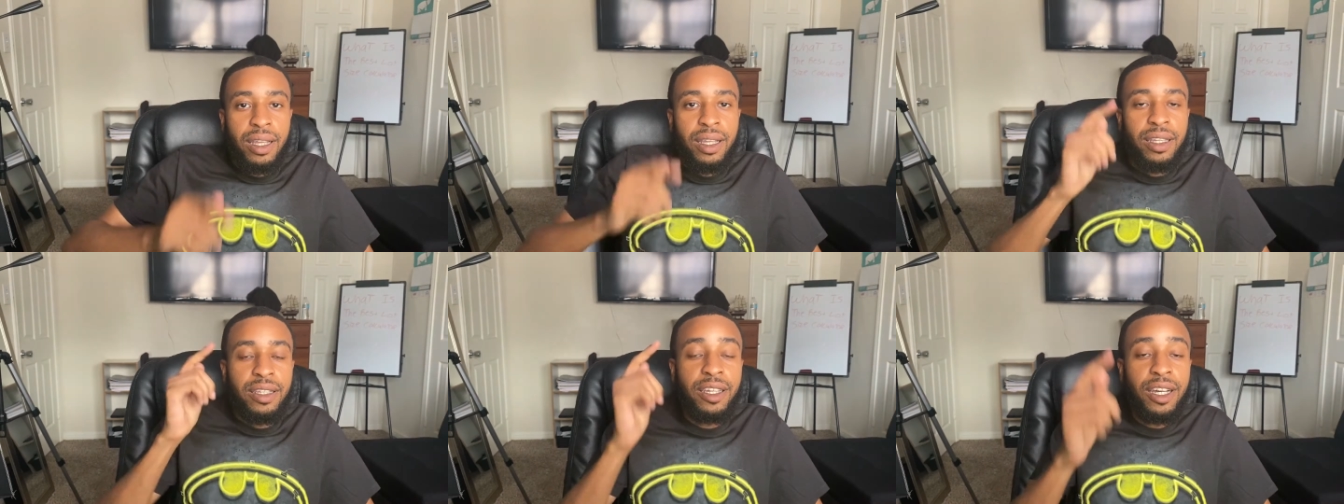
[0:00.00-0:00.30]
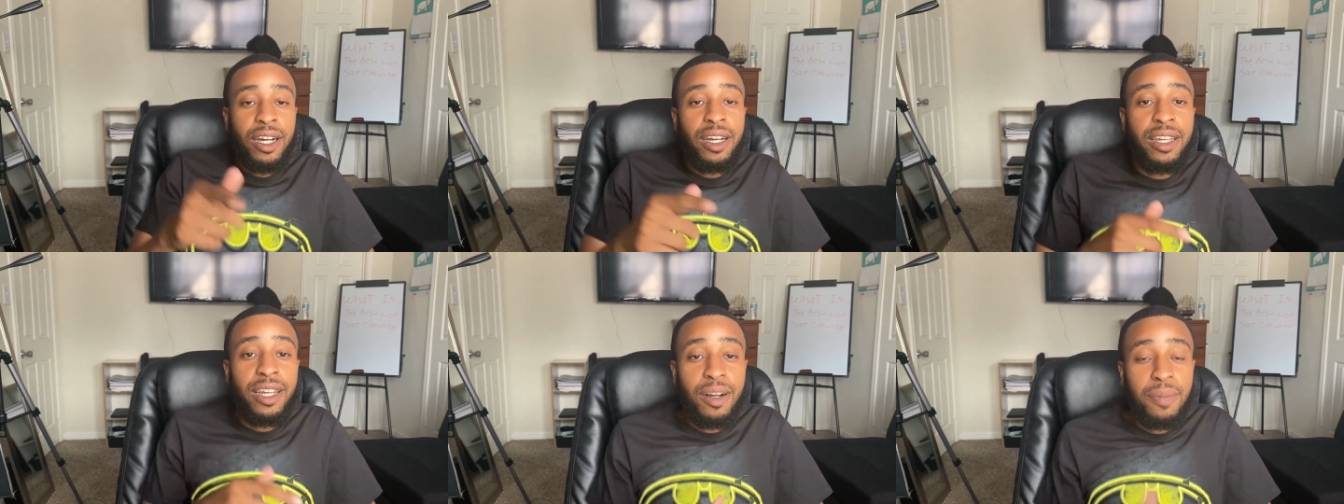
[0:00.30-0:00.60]

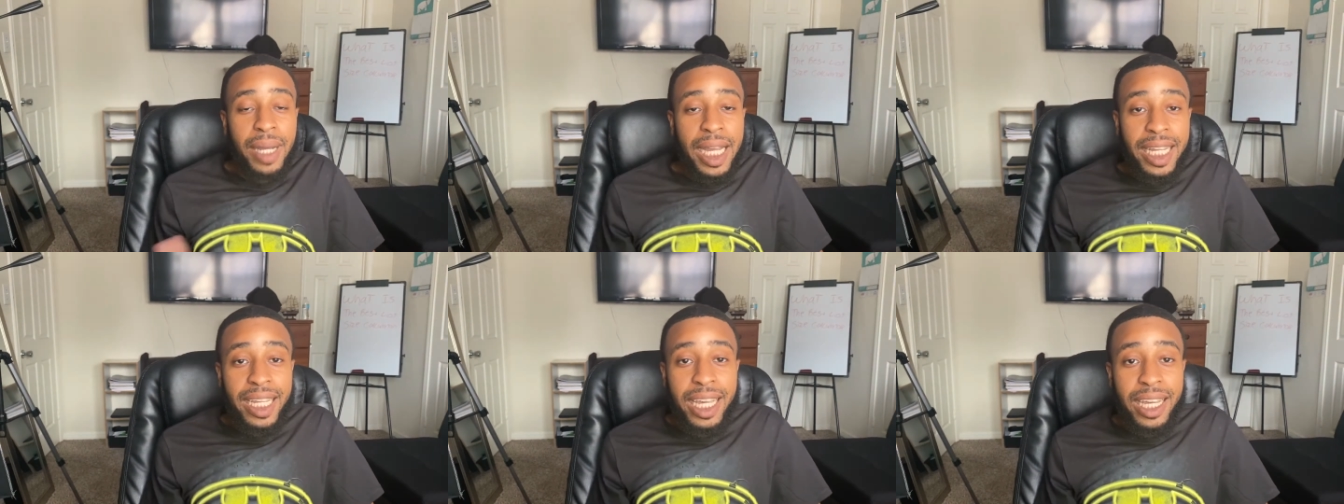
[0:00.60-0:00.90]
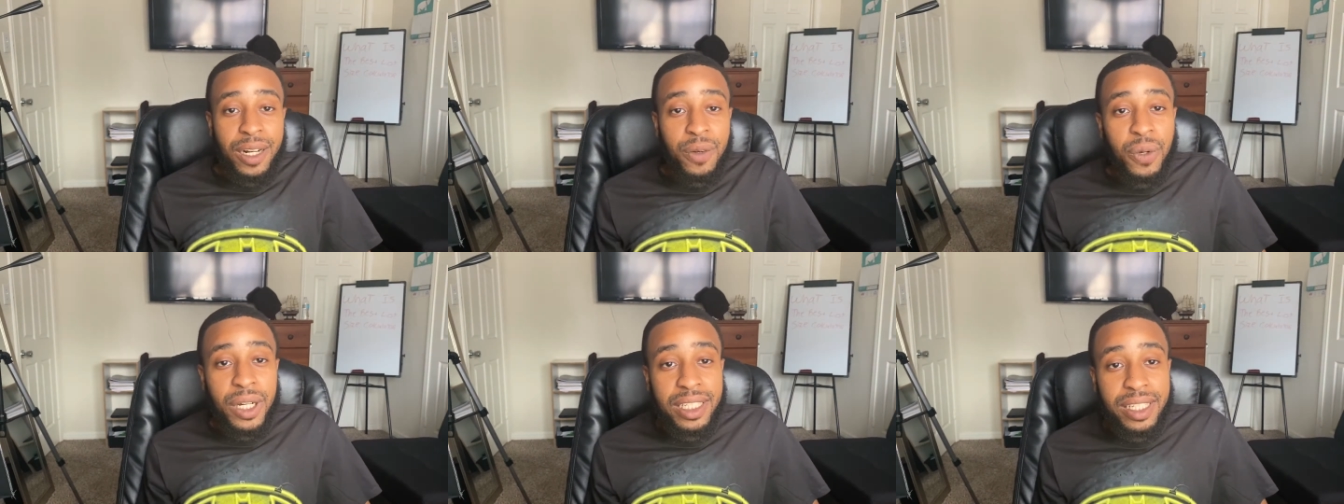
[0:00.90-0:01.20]
Yo, back at
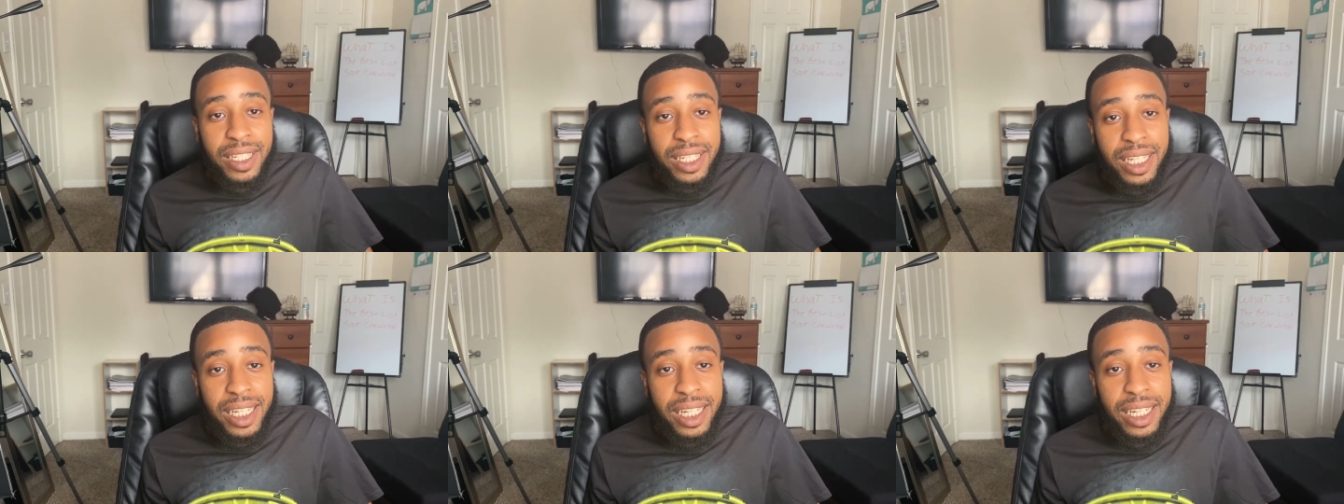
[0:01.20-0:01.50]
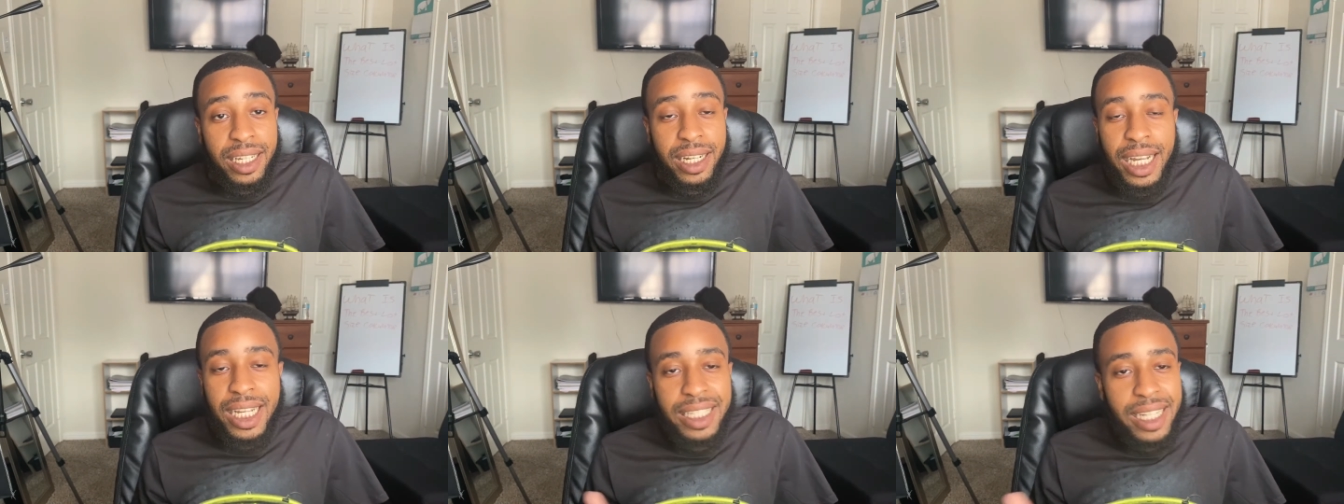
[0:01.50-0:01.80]
it once
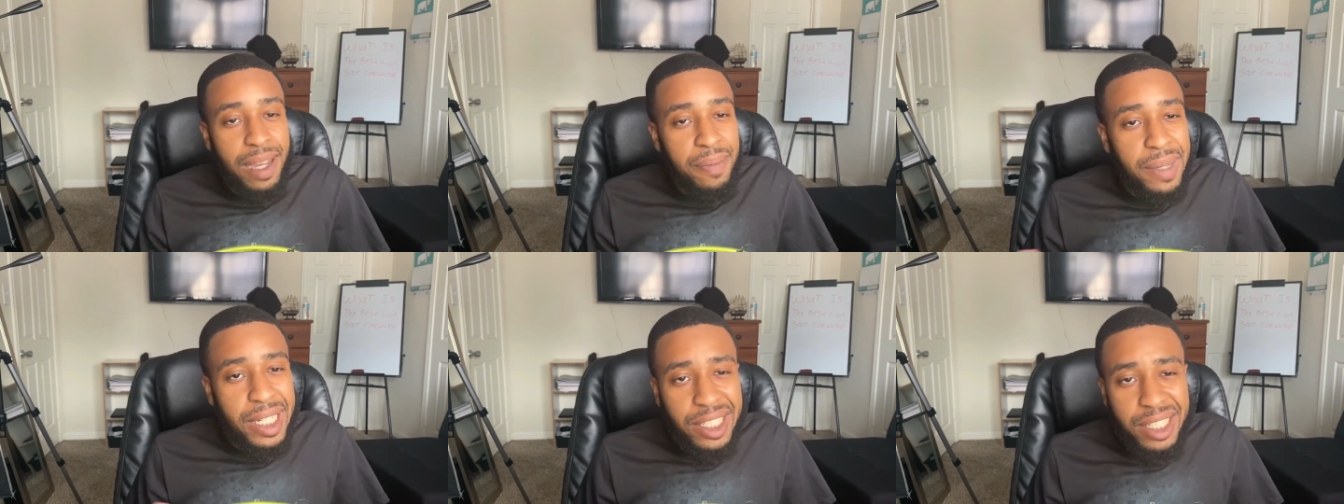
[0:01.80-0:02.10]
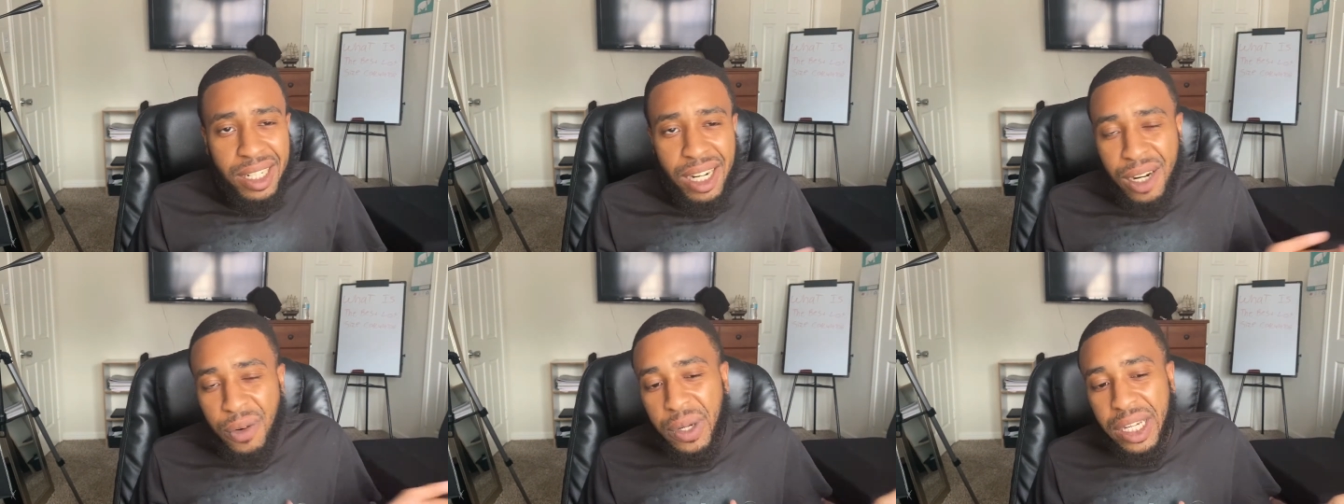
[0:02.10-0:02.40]
again. As I
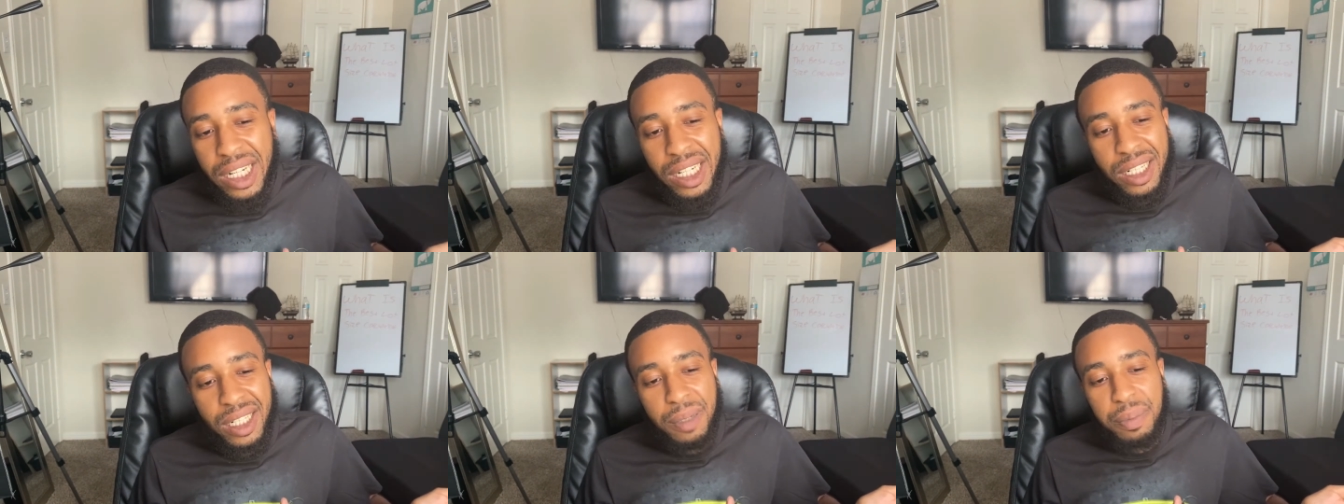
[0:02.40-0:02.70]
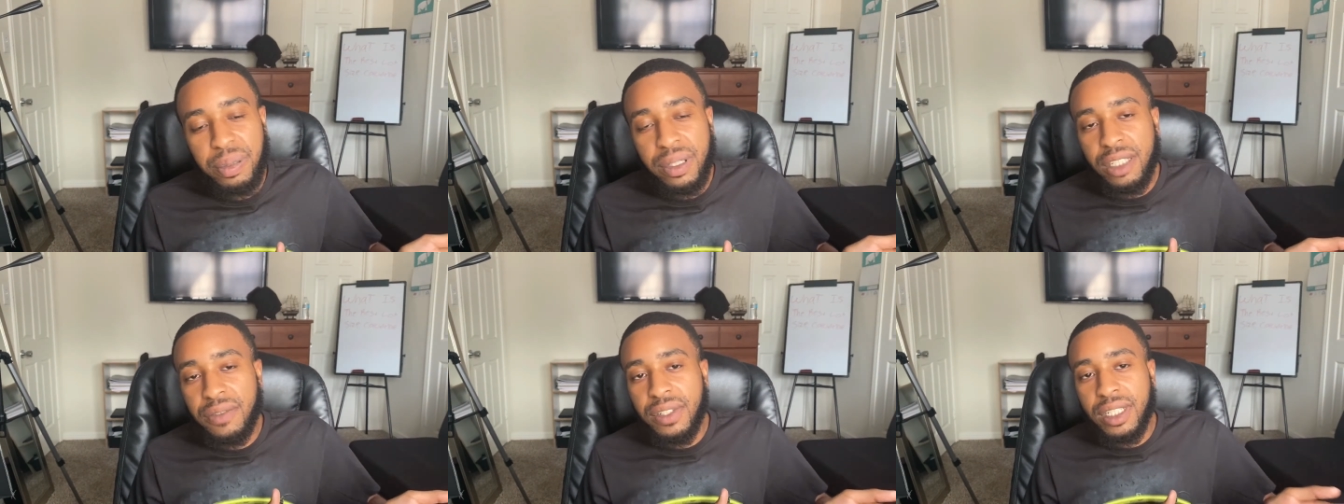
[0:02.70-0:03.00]
mentioned already on the
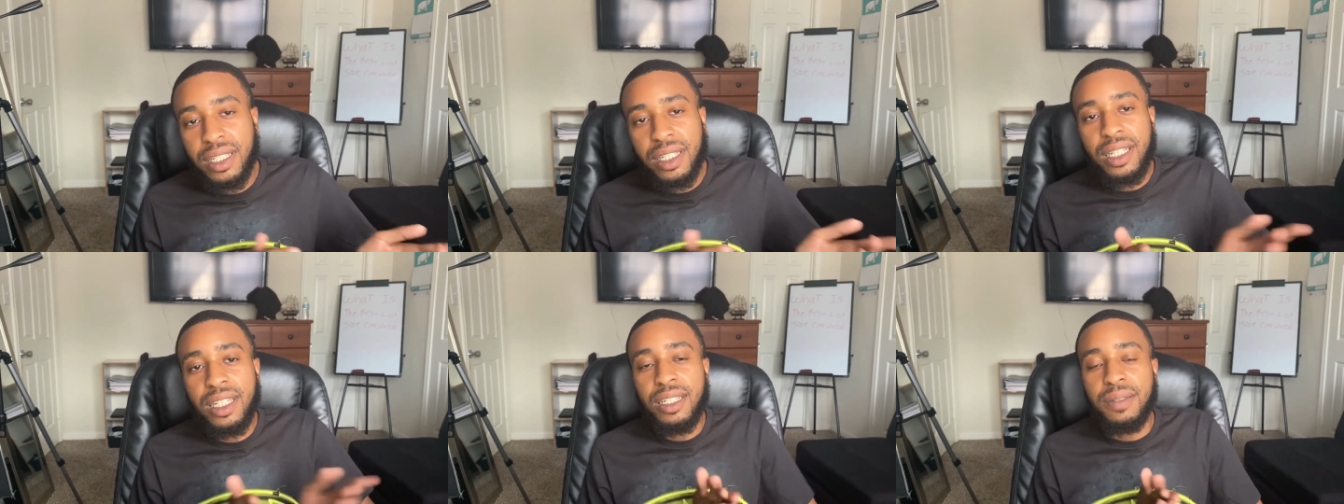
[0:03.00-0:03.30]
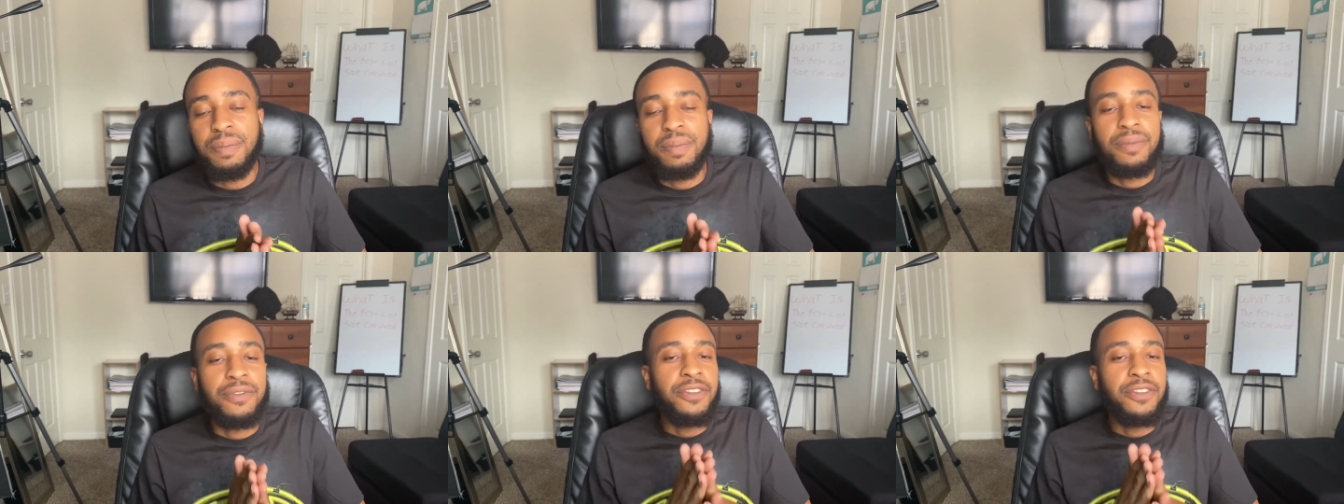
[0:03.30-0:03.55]
previous clip,